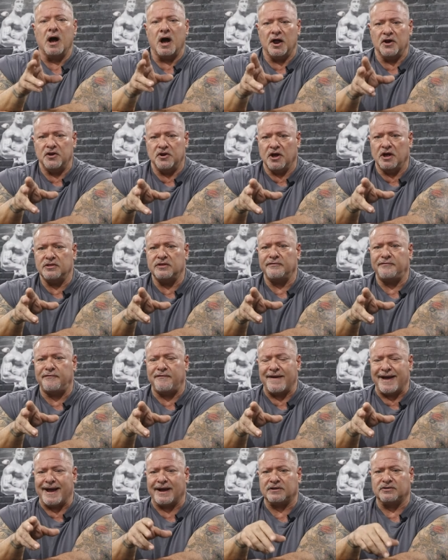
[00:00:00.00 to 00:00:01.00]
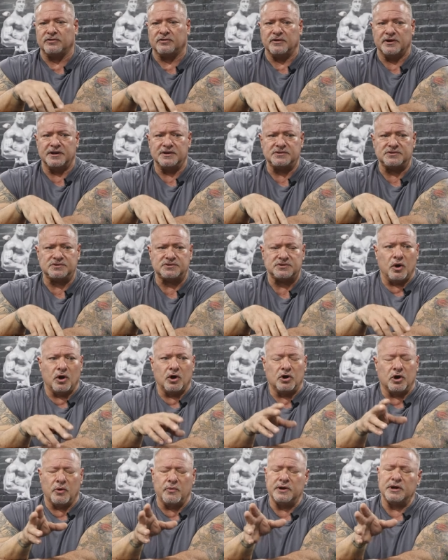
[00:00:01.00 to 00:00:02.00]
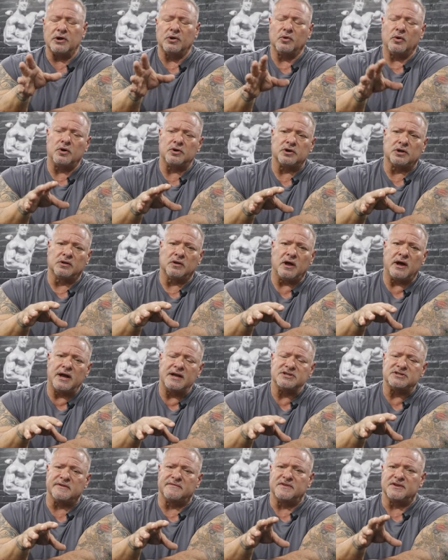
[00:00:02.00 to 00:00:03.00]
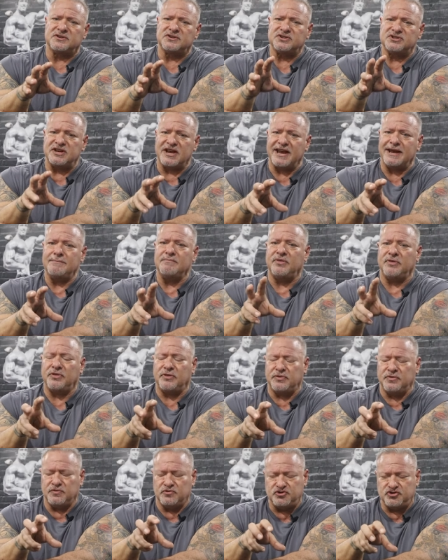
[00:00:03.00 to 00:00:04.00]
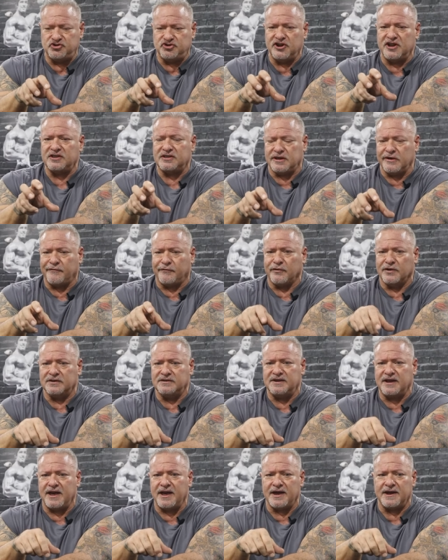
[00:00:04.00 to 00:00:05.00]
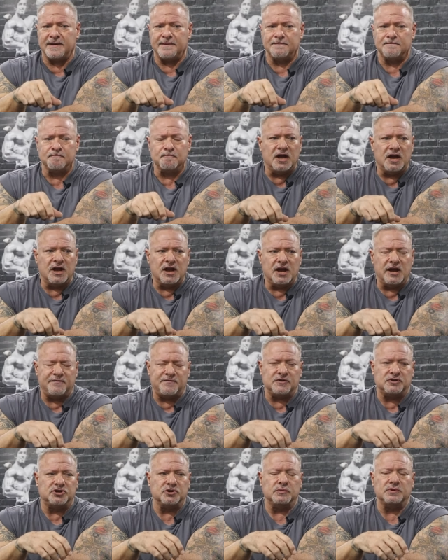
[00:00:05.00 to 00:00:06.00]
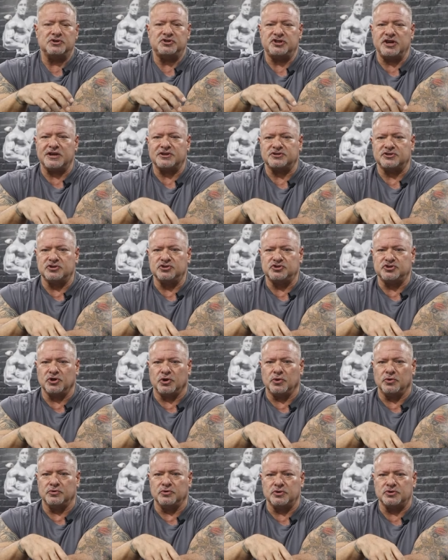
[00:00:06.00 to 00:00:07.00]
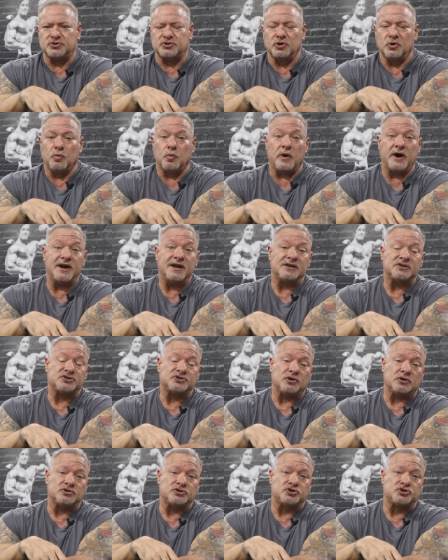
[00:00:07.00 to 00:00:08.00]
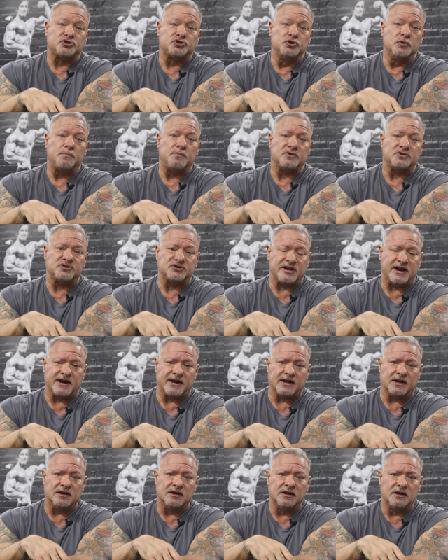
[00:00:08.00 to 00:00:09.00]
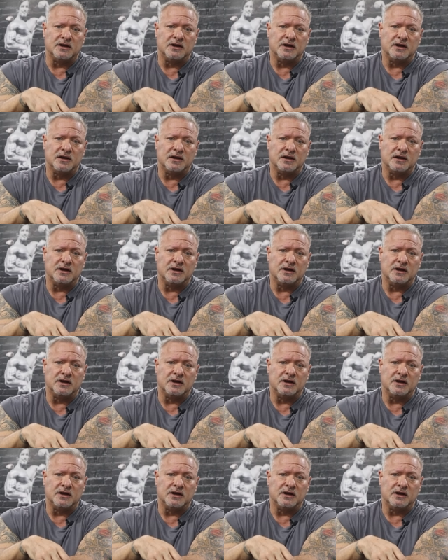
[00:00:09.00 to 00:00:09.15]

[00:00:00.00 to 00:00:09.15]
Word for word: Another factor is going along the lines of the same shit, different day. If you're doing chest and shoulders, why not start supersetting